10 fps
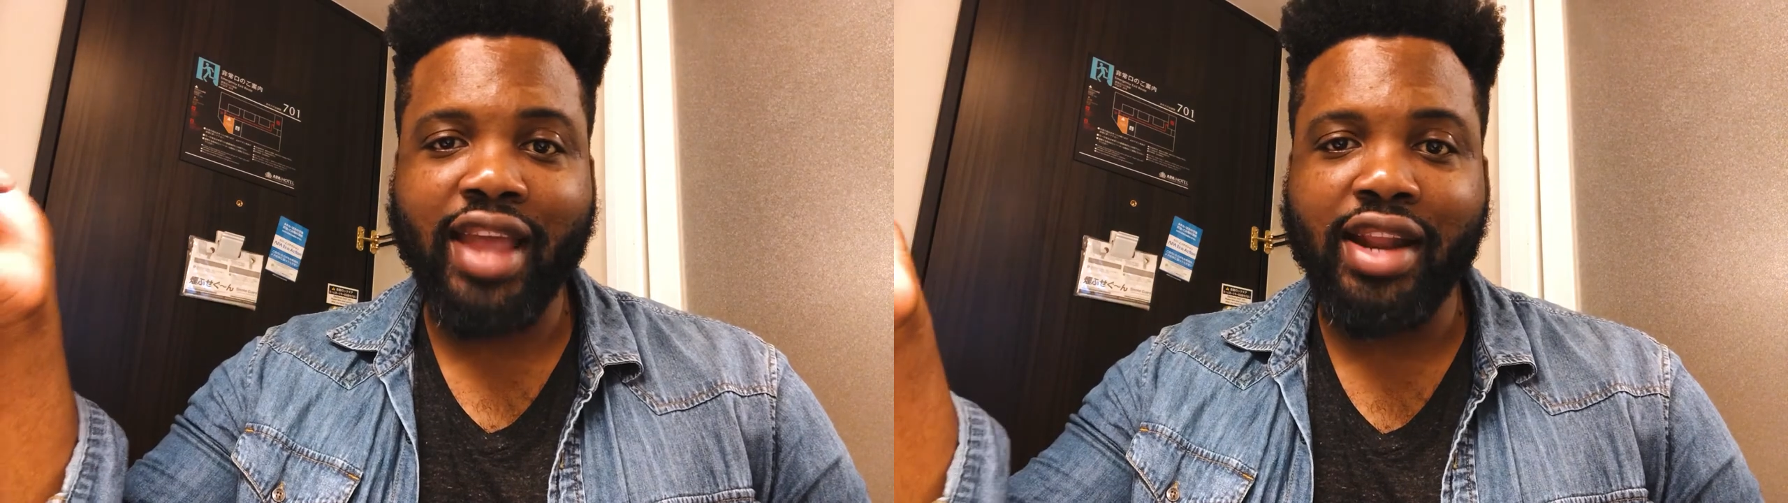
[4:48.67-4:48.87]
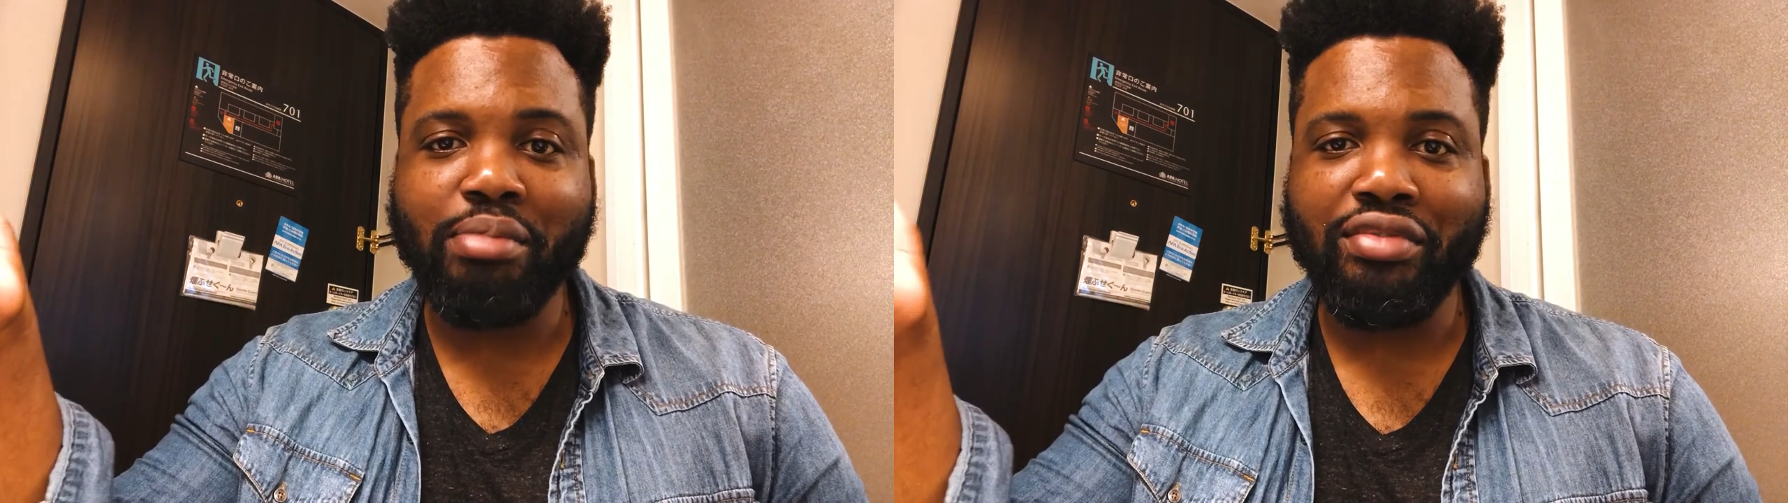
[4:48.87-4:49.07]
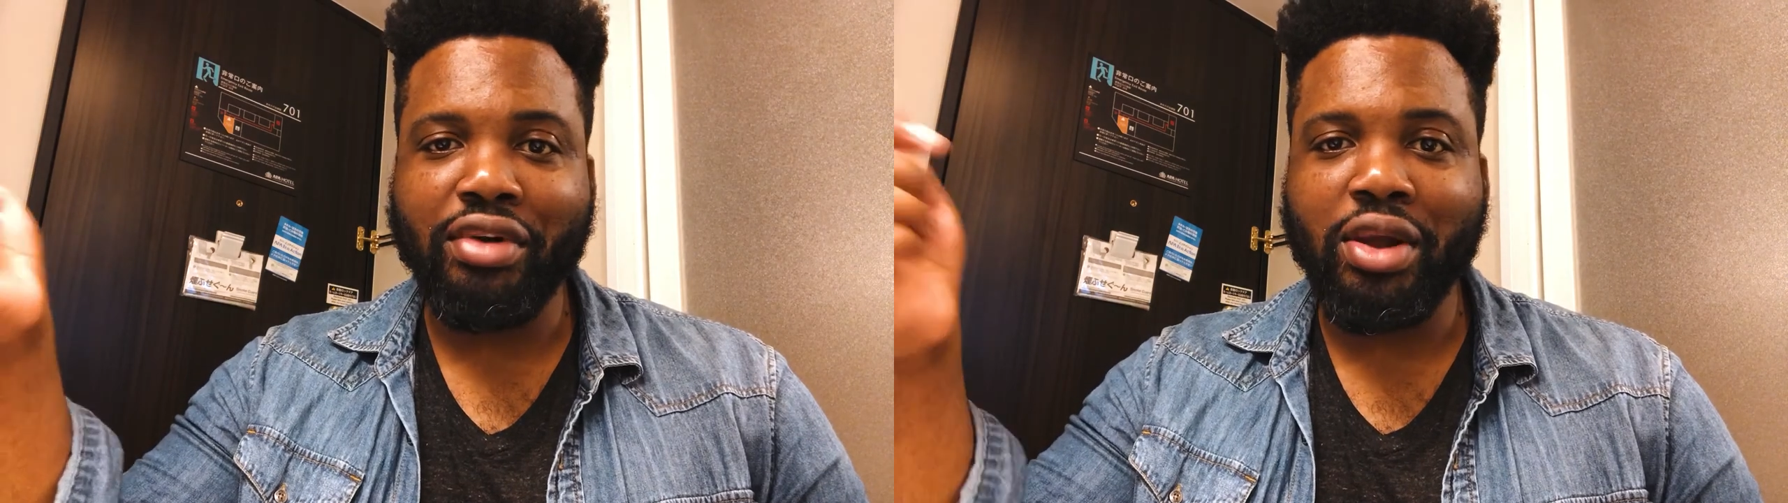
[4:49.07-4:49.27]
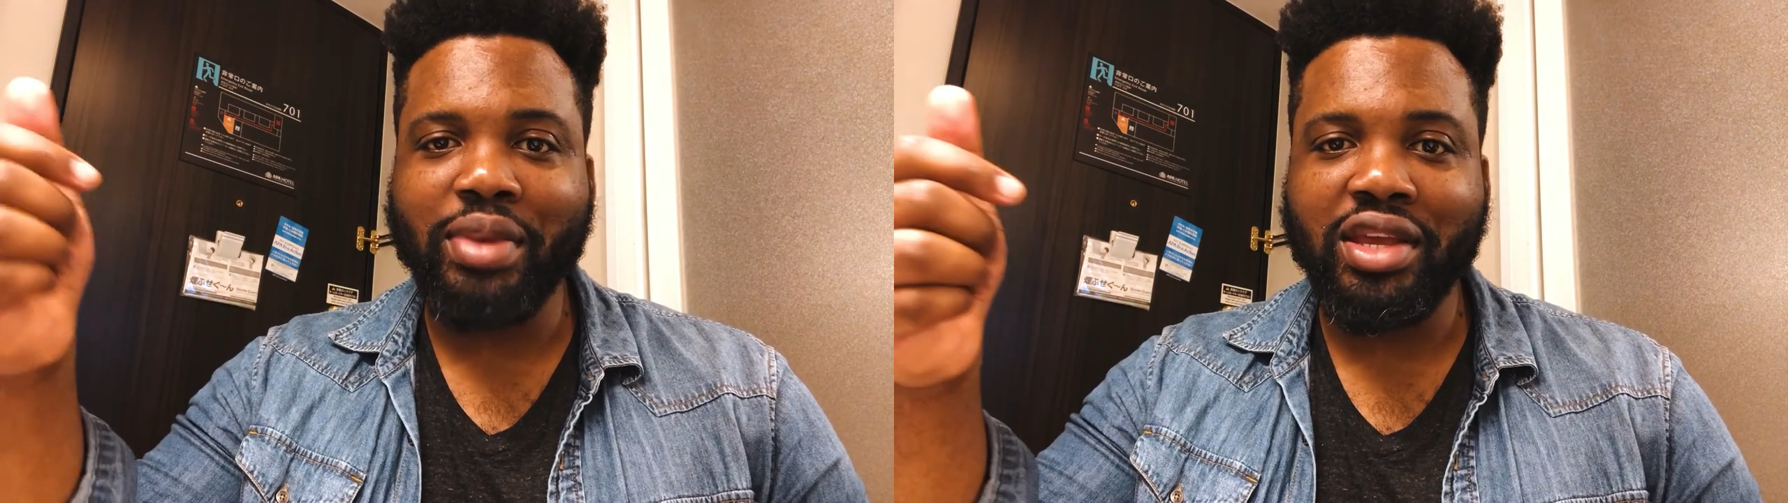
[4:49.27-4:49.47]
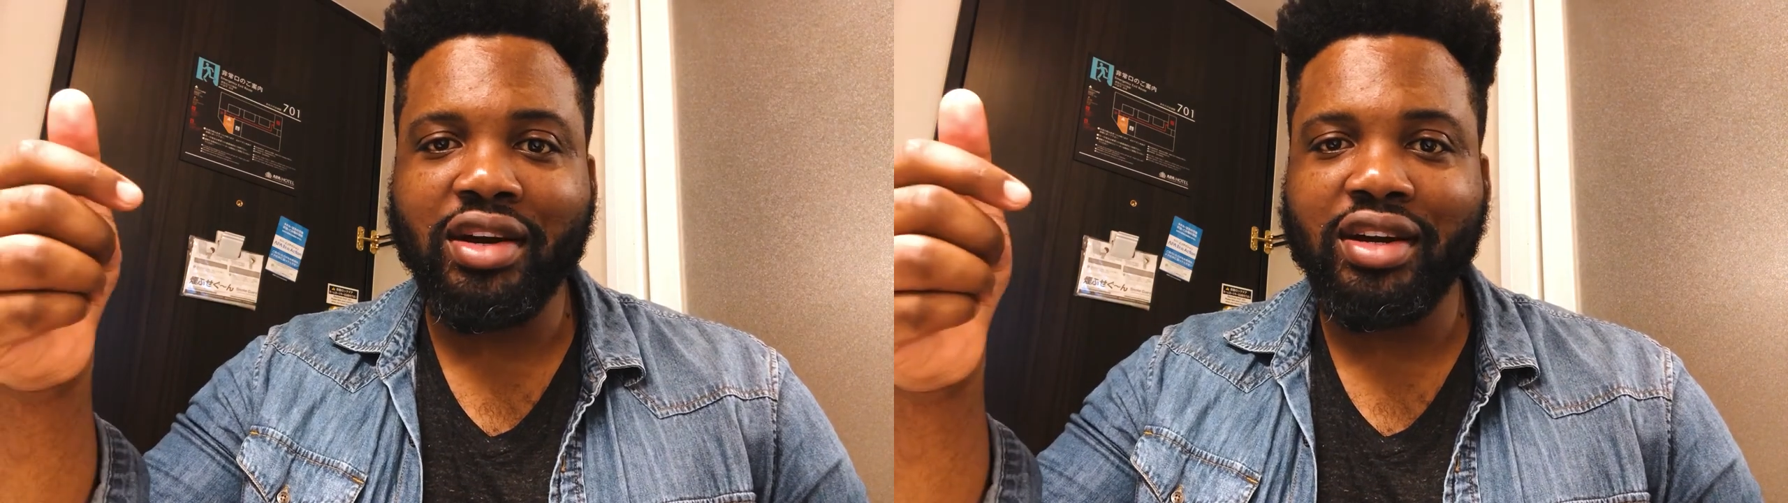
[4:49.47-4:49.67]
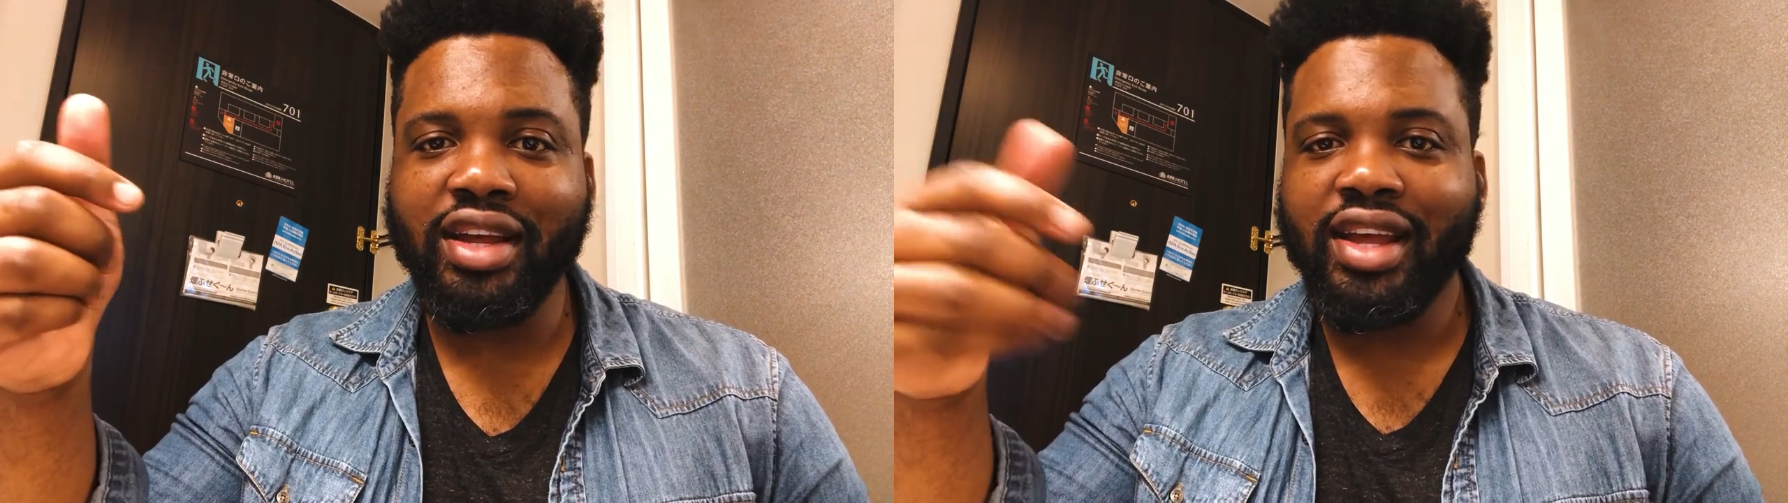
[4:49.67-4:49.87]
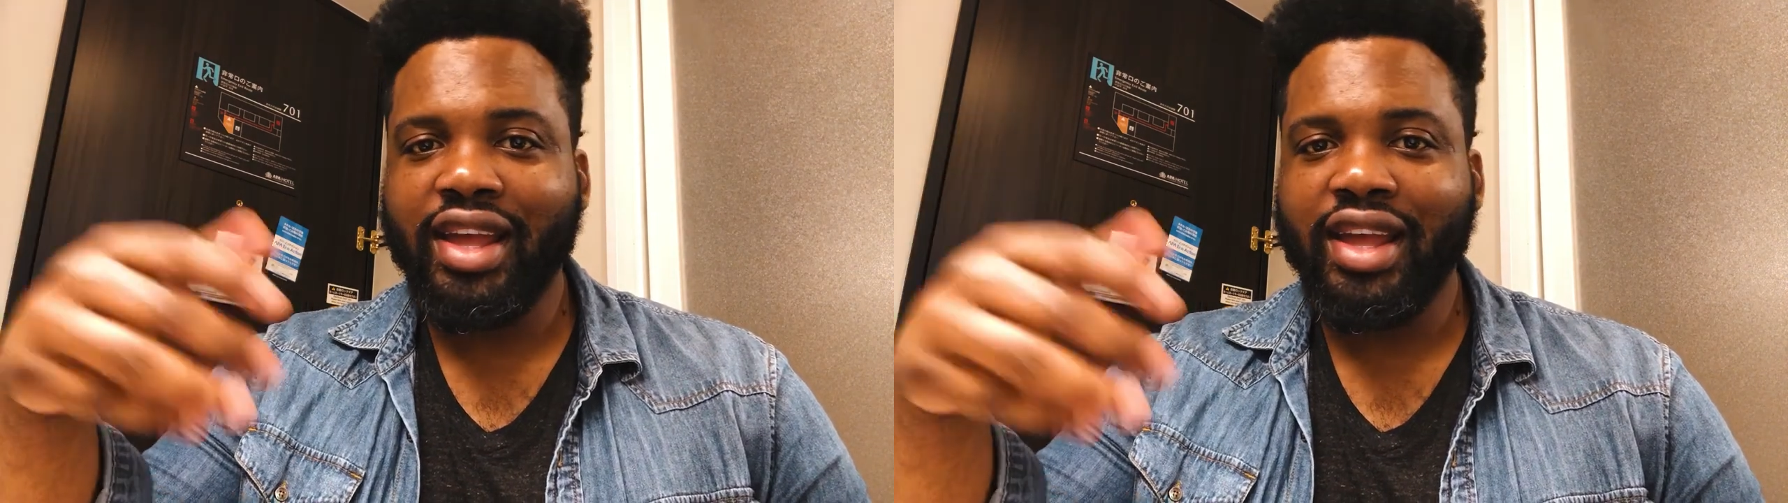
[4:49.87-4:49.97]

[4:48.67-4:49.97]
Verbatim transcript: ten before coming here,